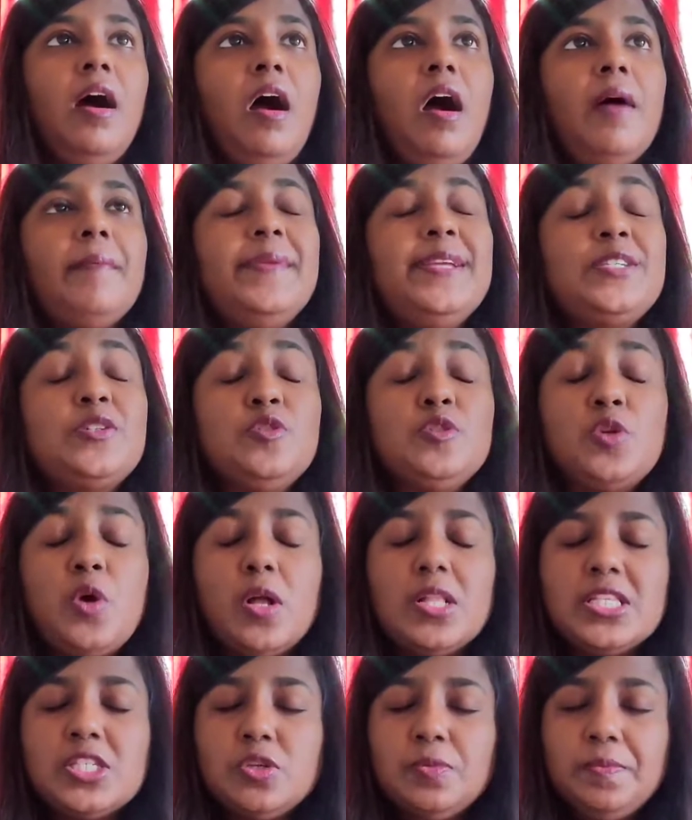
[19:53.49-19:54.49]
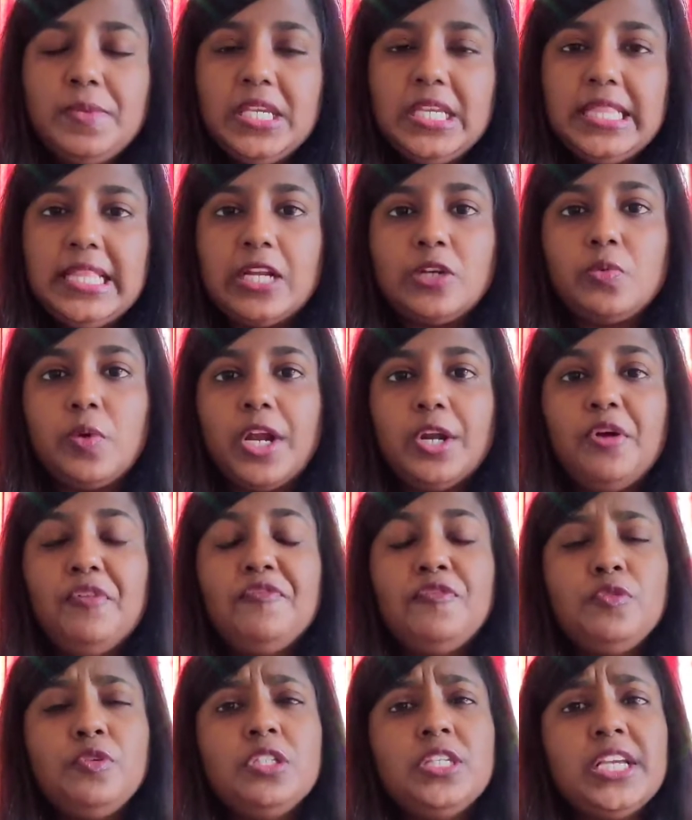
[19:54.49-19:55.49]
It could also be that one
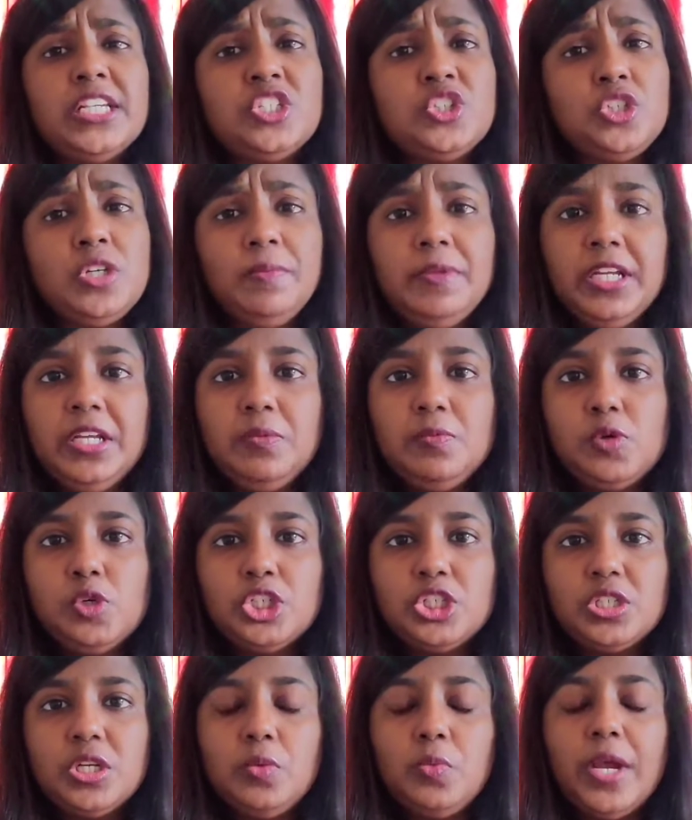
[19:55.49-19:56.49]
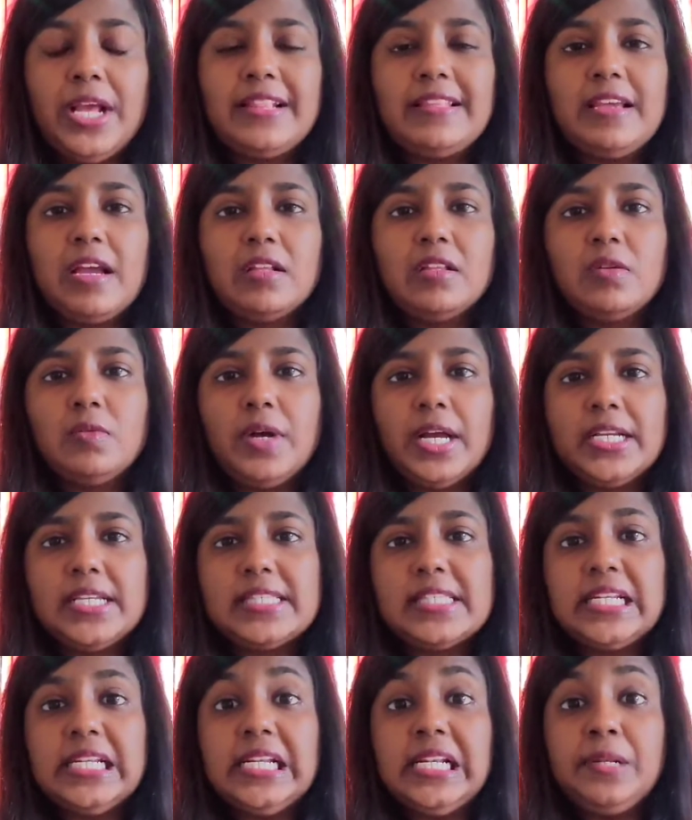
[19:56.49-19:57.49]
of you is extremely emotional while the other
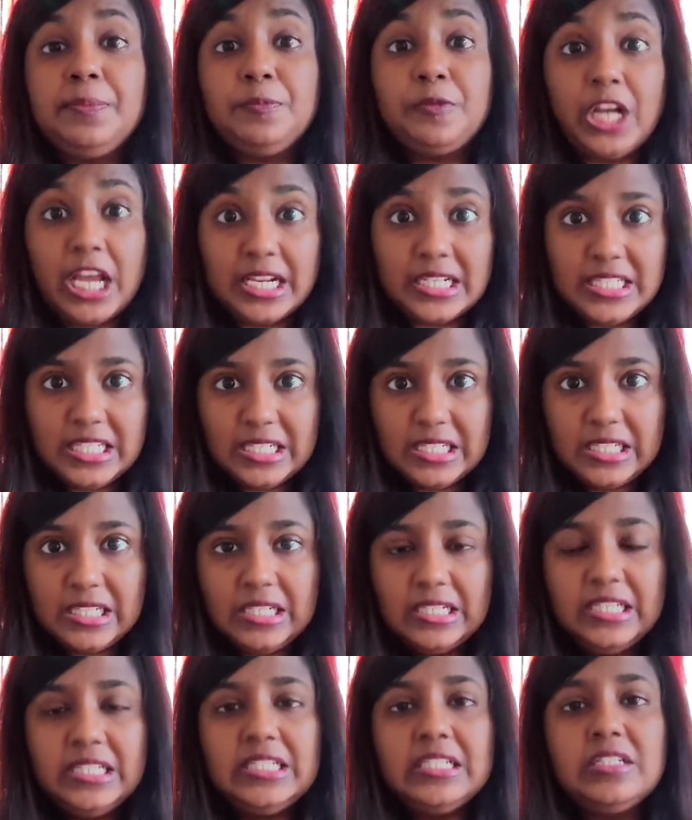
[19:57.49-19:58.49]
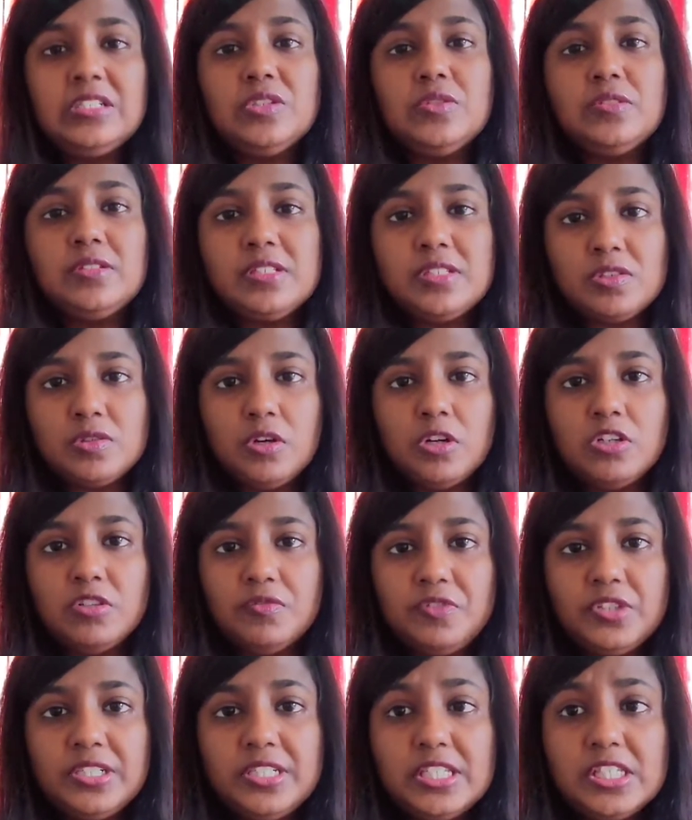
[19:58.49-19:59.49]
one is a little practical, leading to this
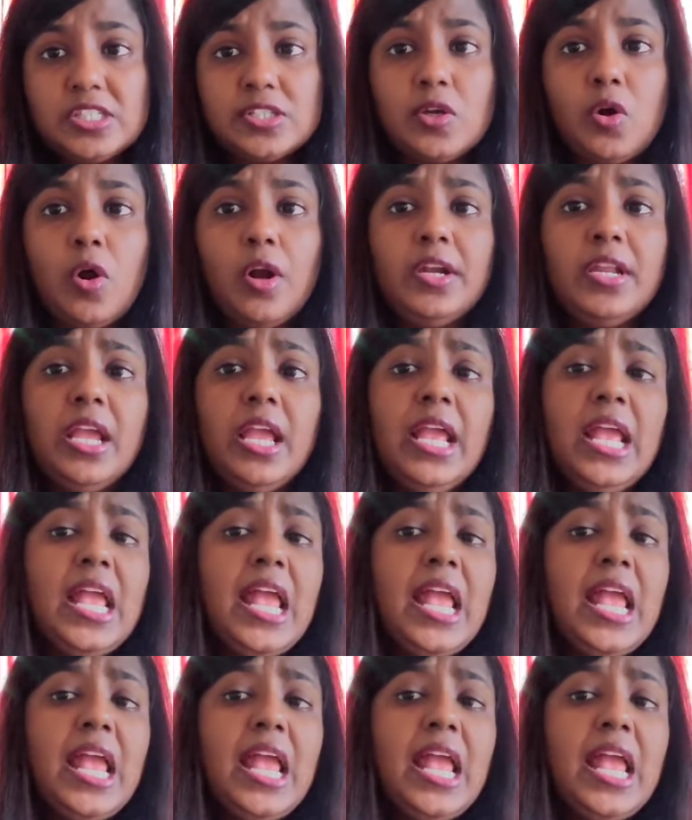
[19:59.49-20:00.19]
sort of a discord.